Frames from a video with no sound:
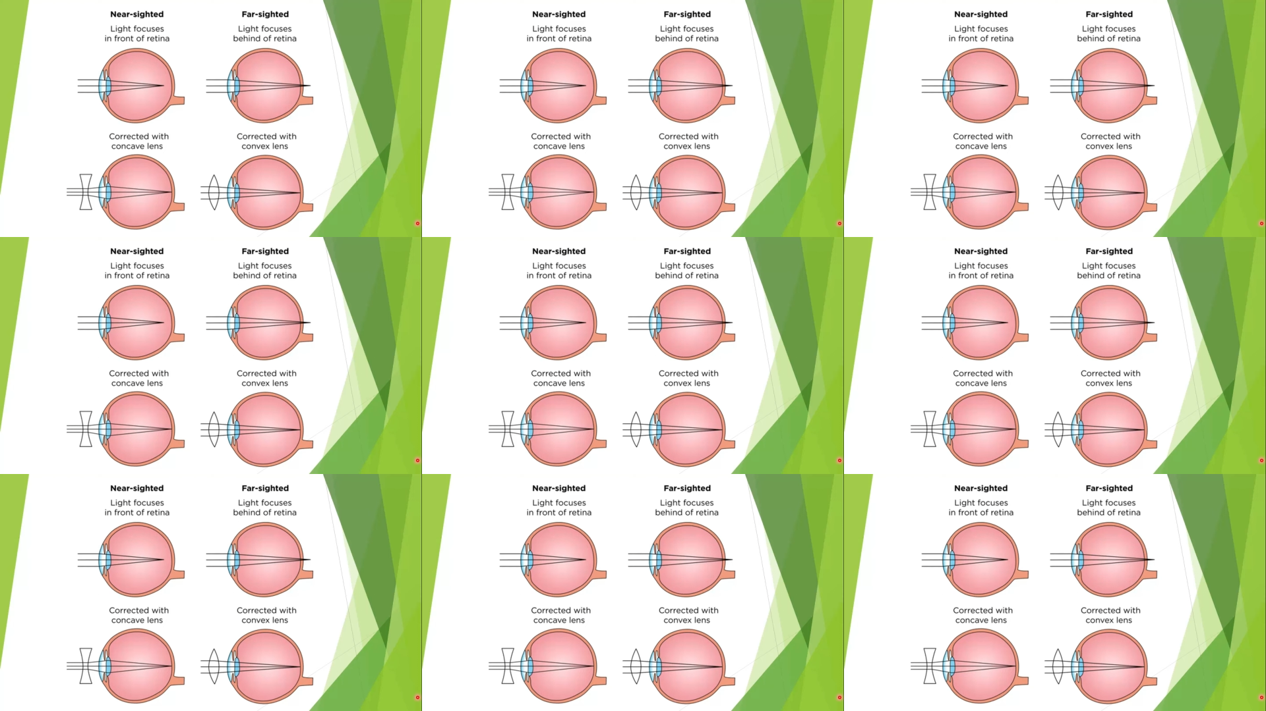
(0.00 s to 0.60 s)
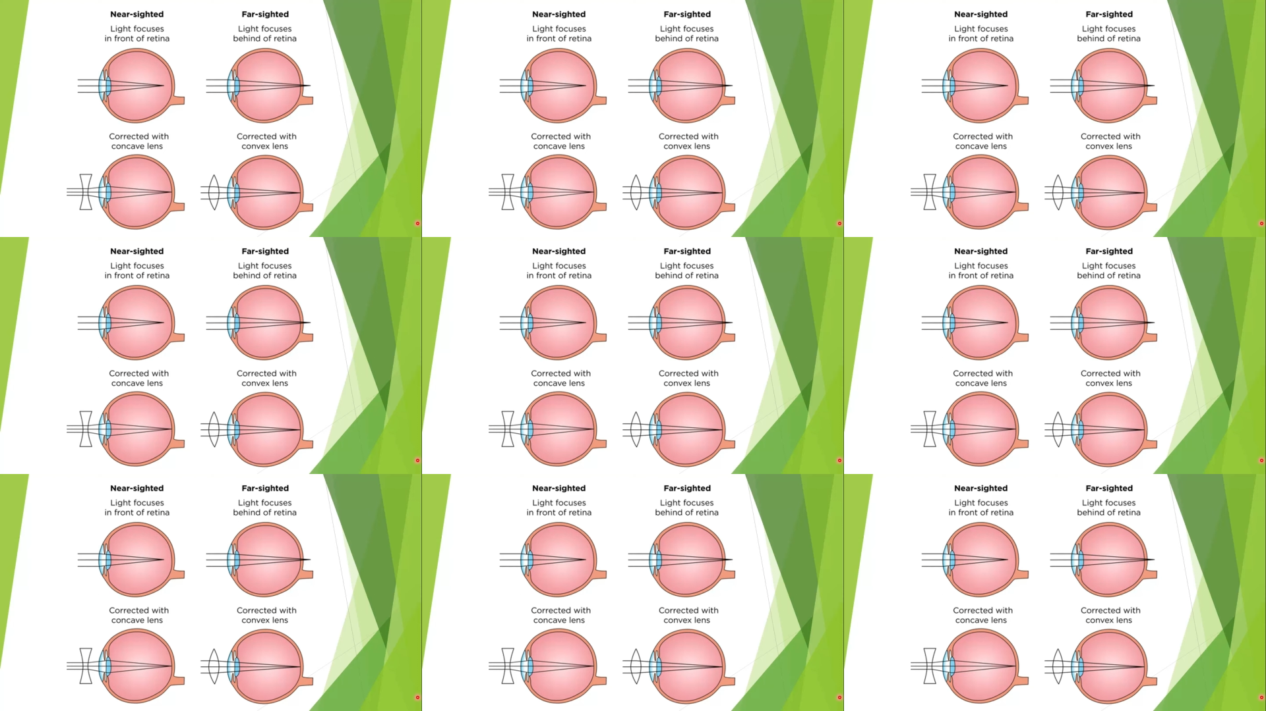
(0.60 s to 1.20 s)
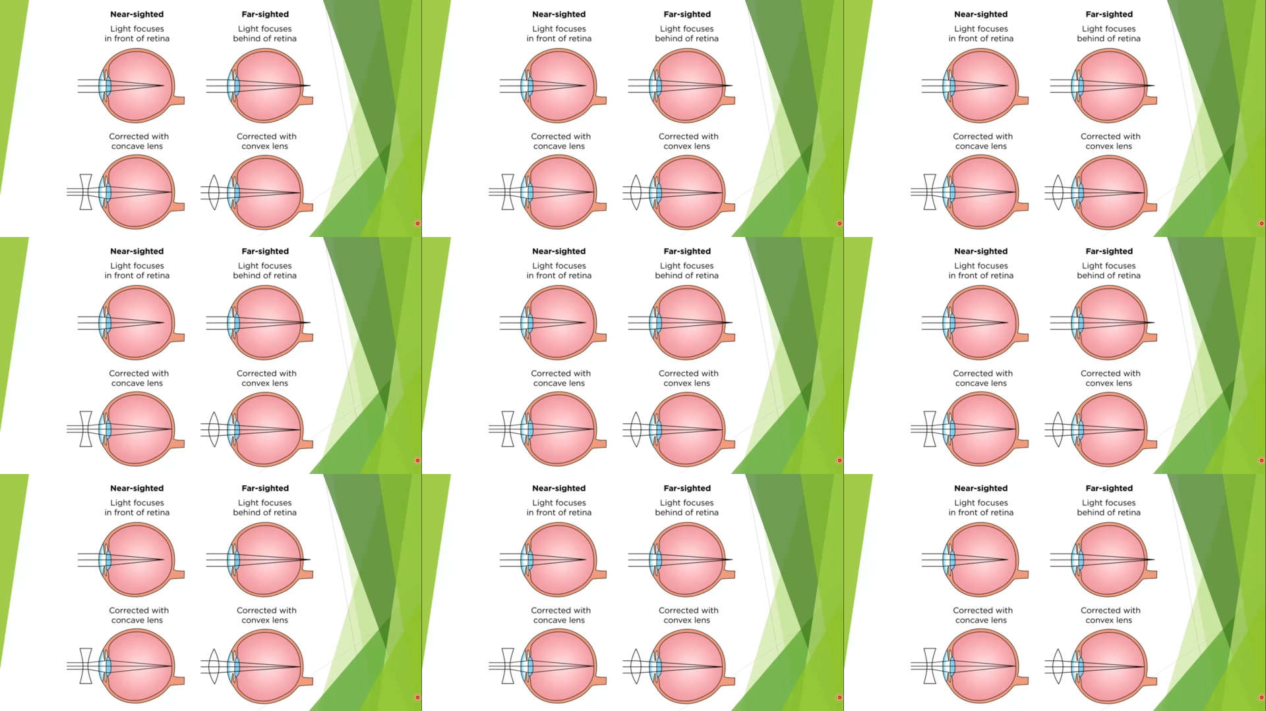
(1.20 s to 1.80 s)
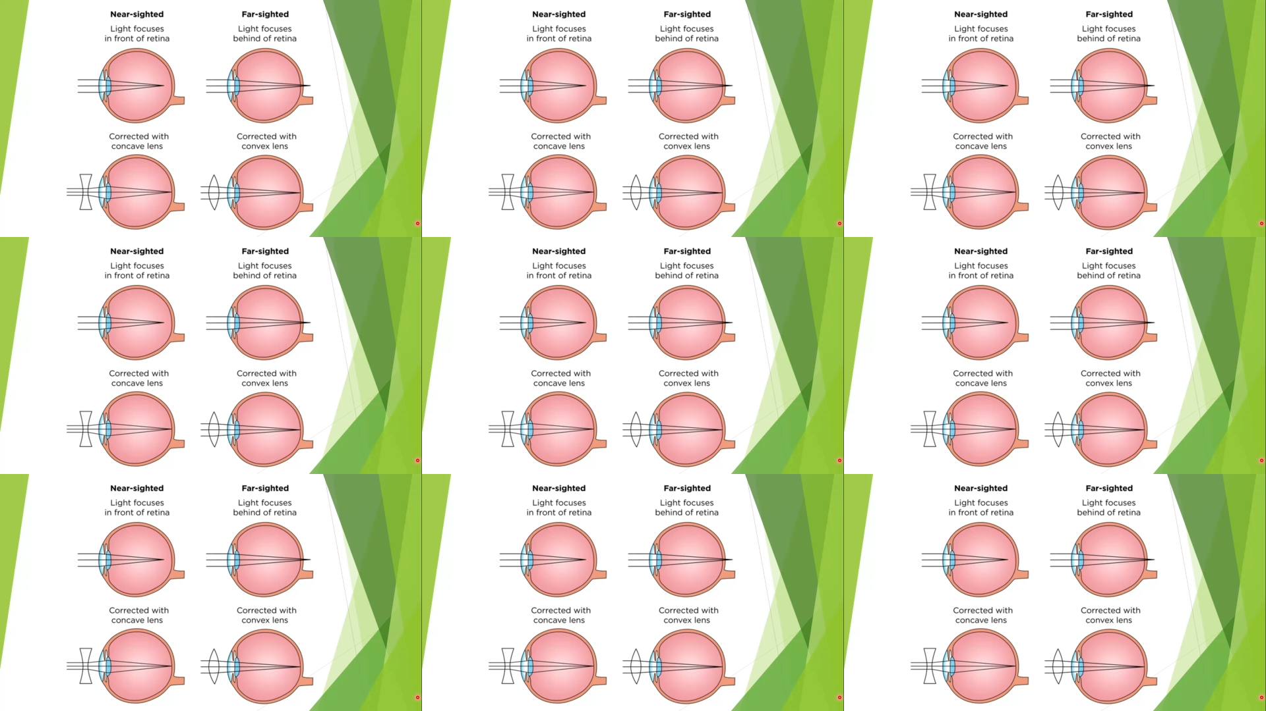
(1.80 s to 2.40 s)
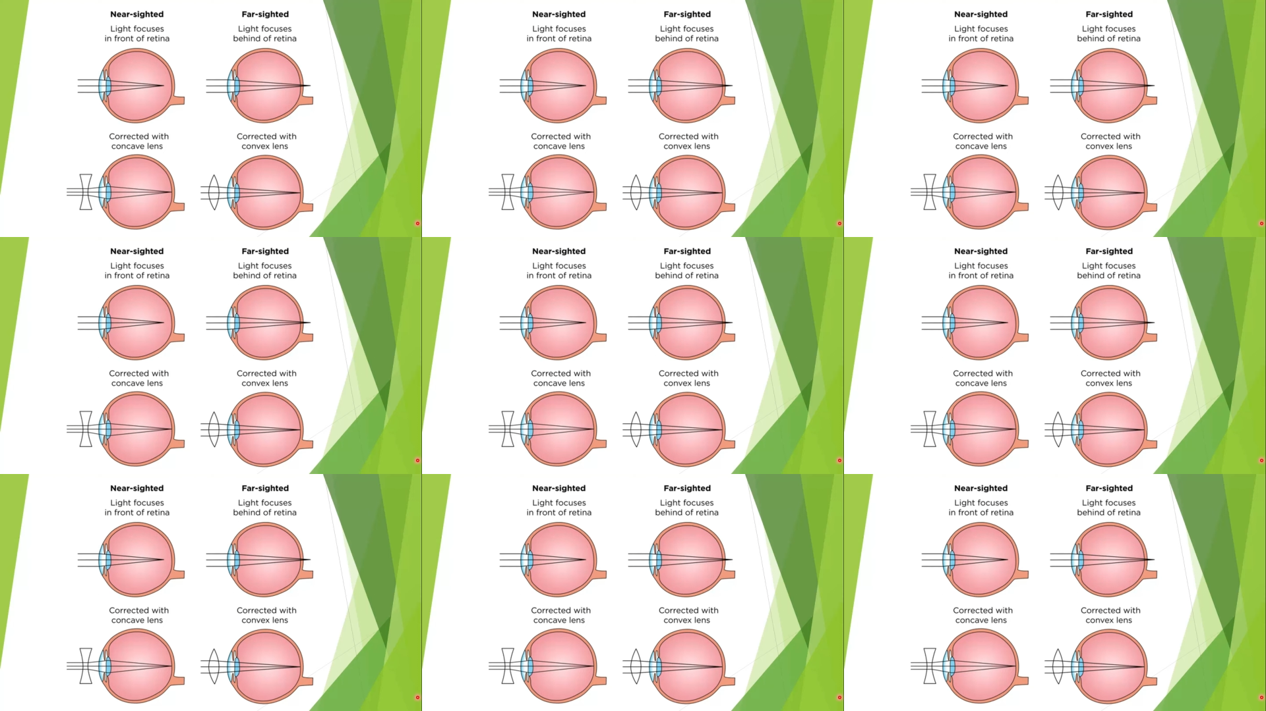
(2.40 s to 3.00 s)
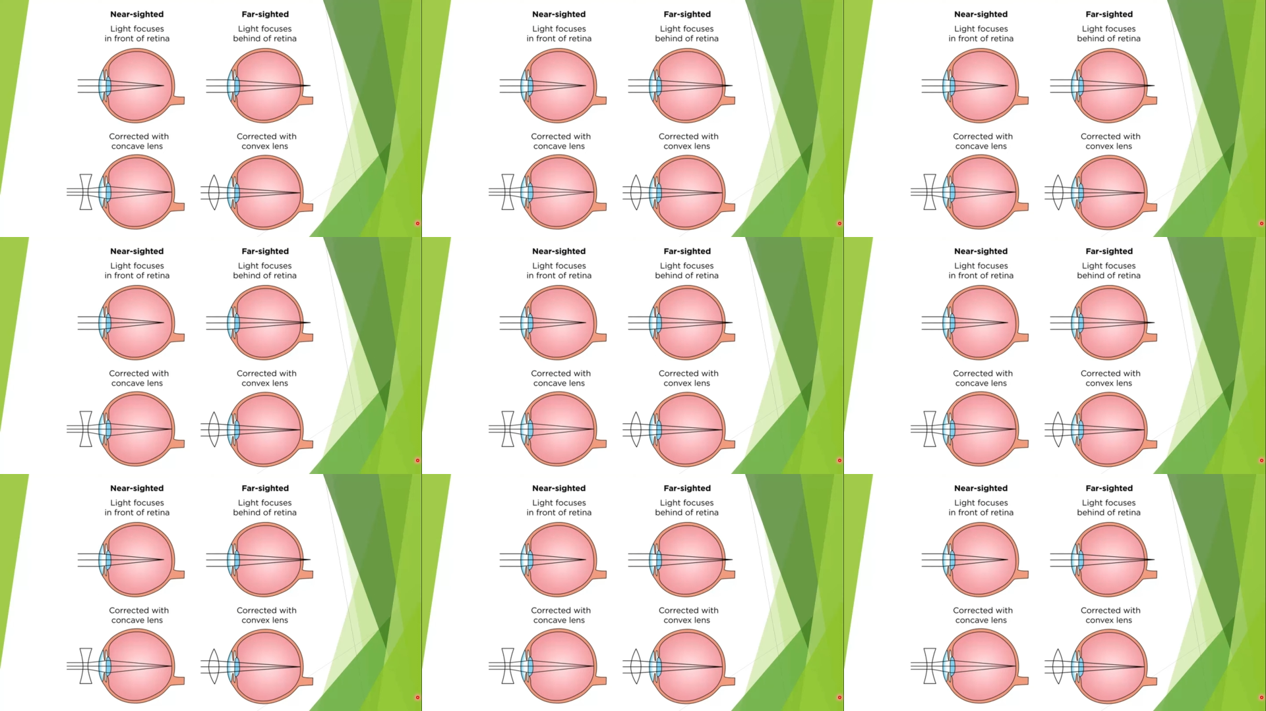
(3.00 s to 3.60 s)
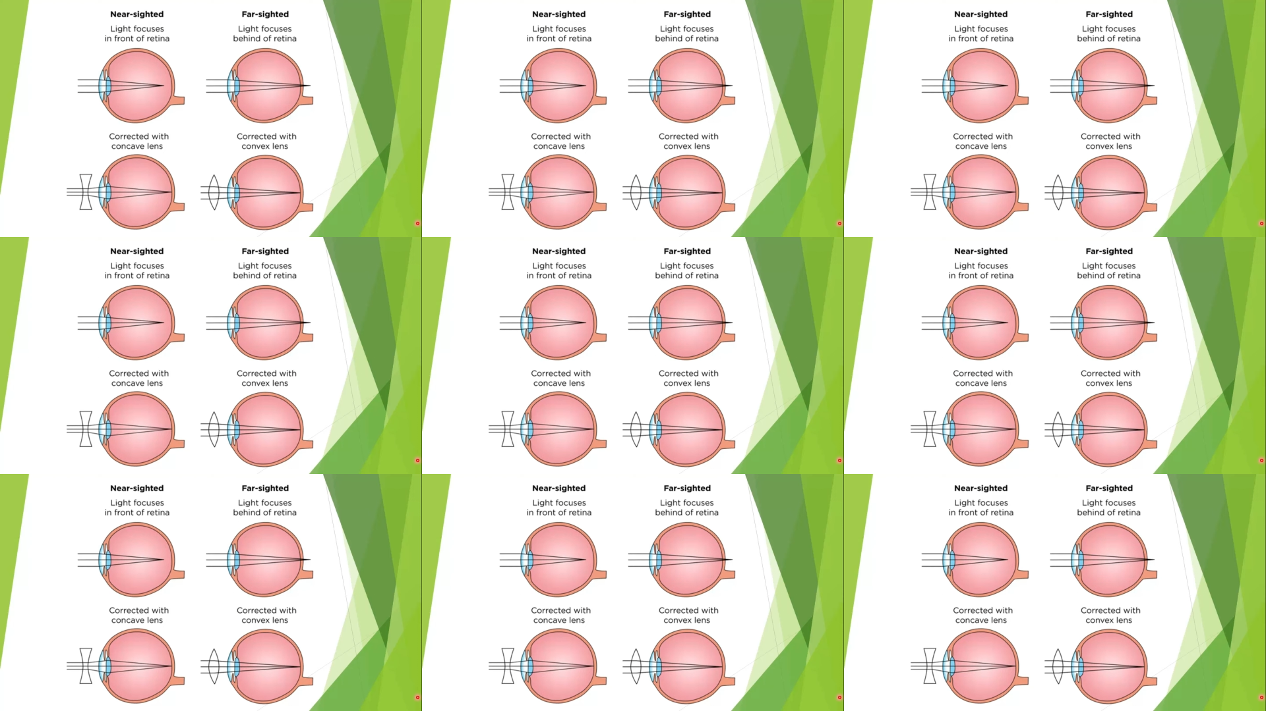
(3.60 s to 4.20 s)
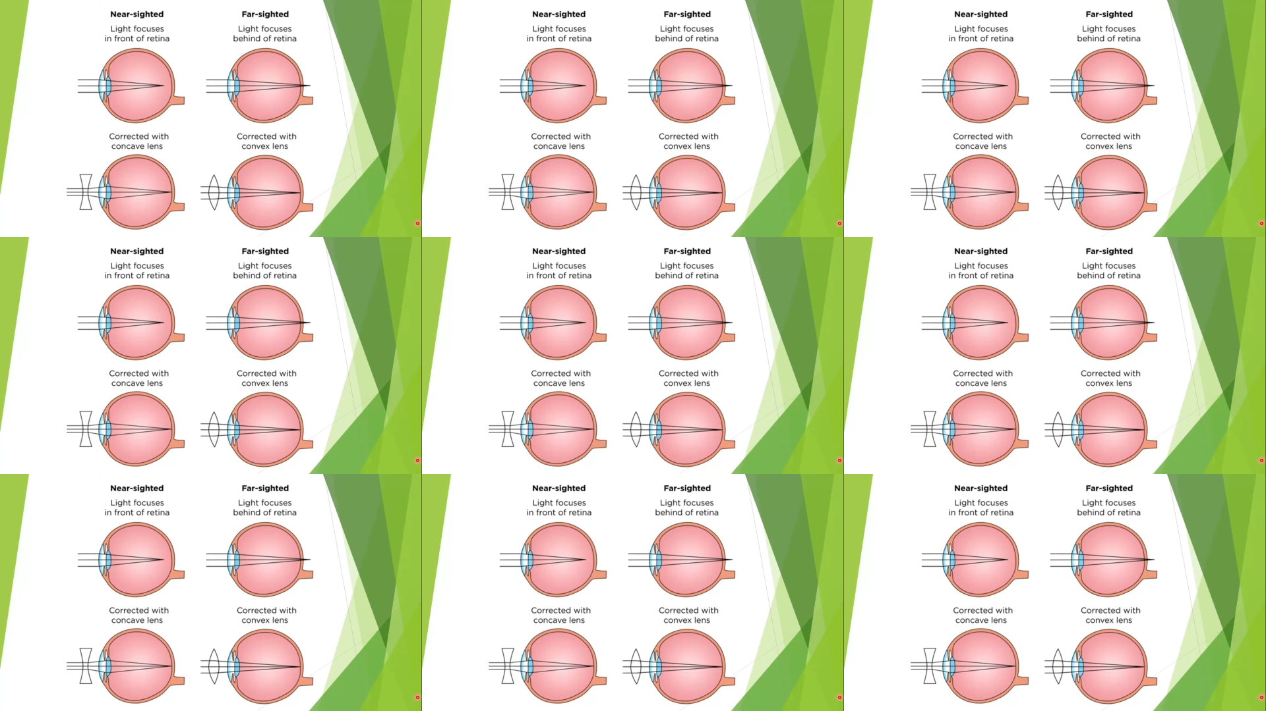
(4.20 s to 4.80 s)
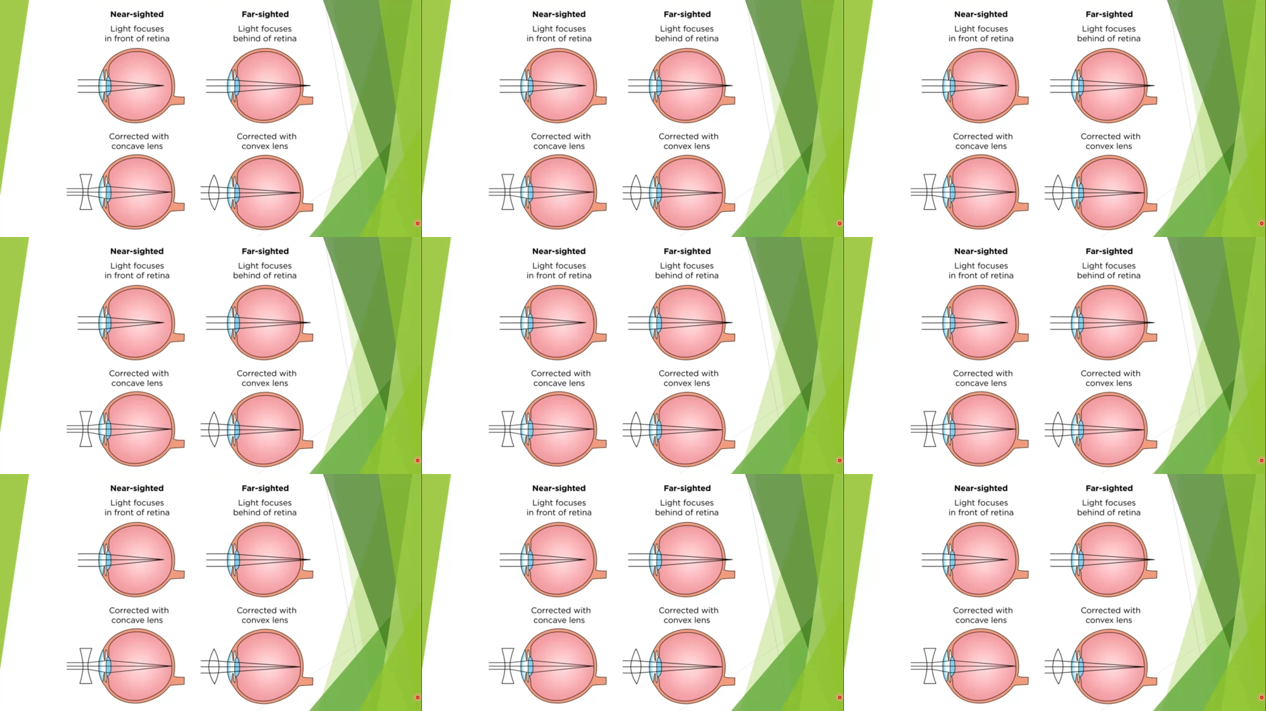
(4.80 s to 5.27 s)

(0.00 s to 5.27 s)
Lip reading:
(no speaker visible)